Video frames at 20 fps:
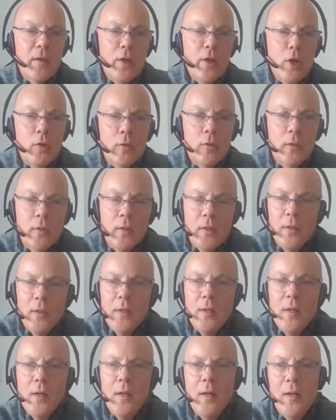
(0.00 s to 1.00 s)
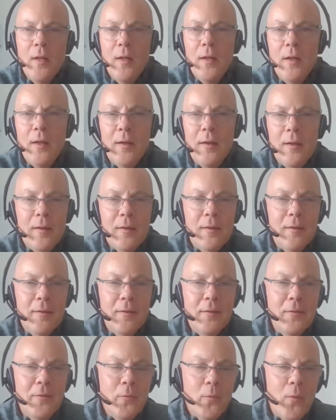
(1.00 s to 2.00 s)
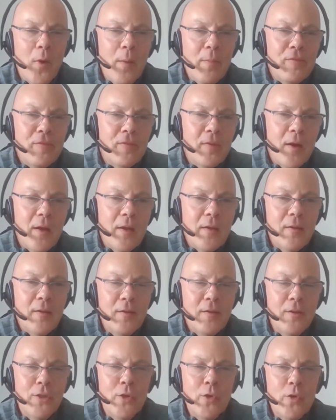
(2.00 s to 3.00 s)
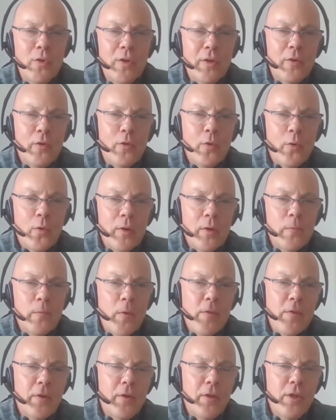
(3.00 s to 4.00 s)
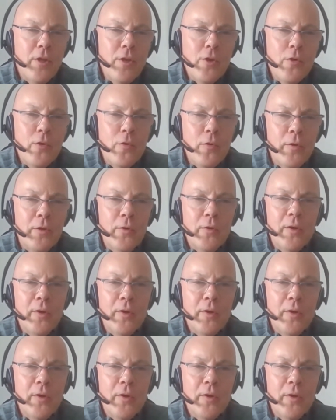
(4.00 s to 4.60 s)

I know. Website, UNIQORN with a Q,